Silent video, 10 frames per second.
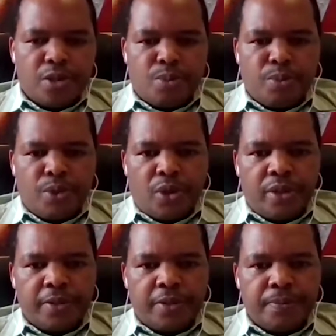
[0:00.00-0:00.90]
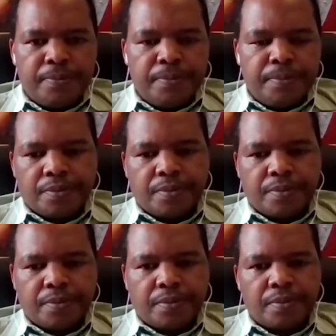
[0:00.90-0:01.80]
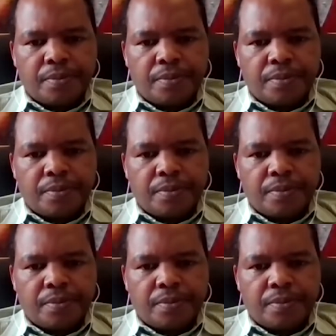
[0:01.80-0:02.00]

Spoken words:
this morning.